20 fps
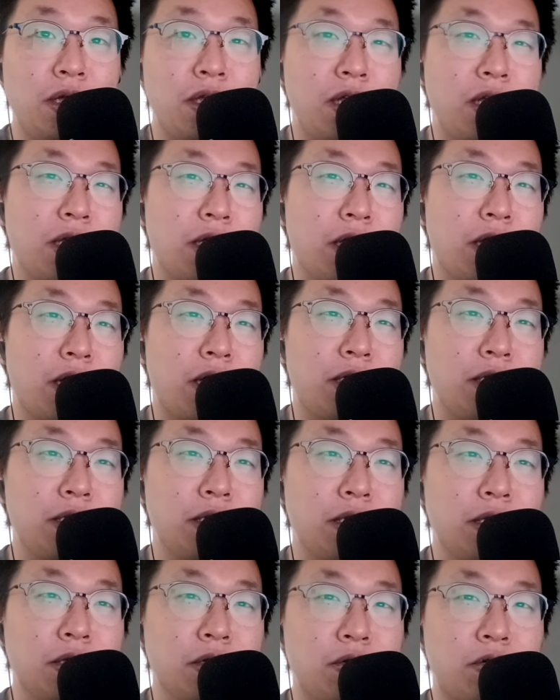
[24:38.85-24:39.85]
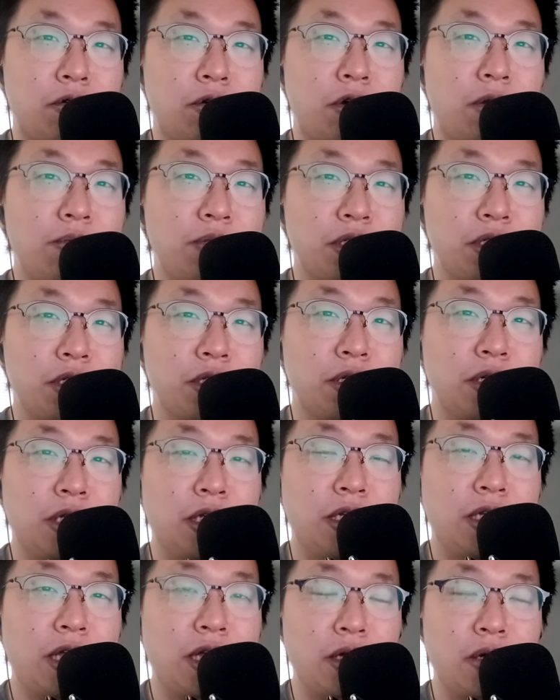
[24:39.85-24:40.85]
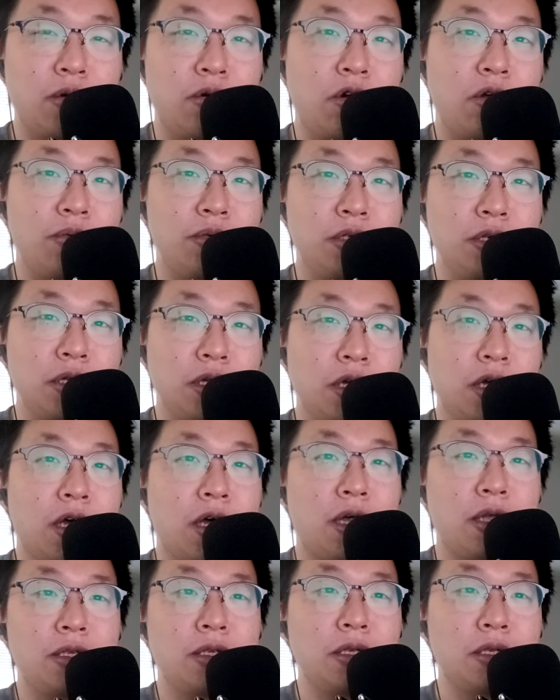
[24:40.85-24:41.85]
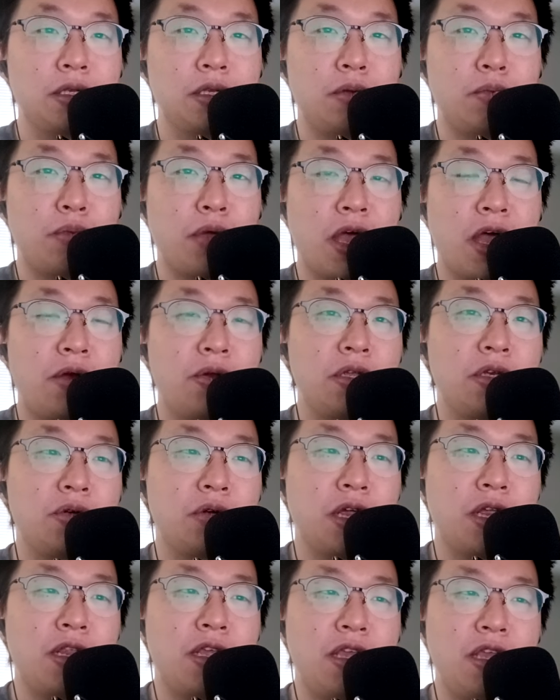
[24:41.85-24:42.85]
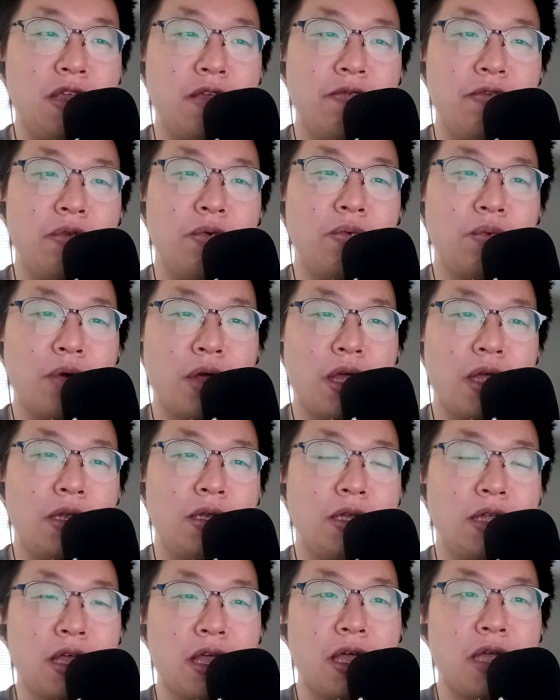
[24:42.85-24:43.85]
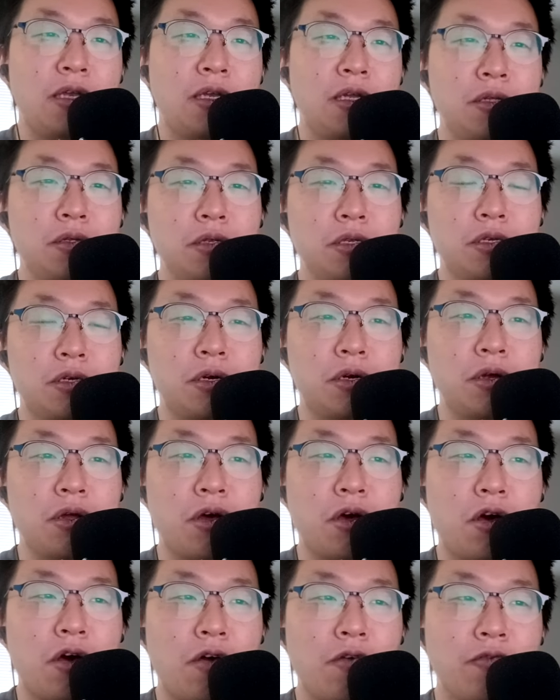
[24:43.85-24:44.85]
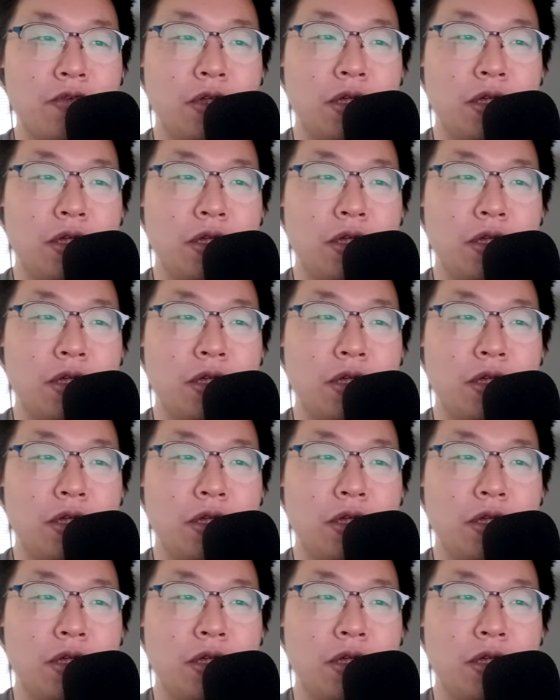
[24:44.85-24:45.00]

it causes corruption, and that corruption causes the battery drain even when the handle is turned off.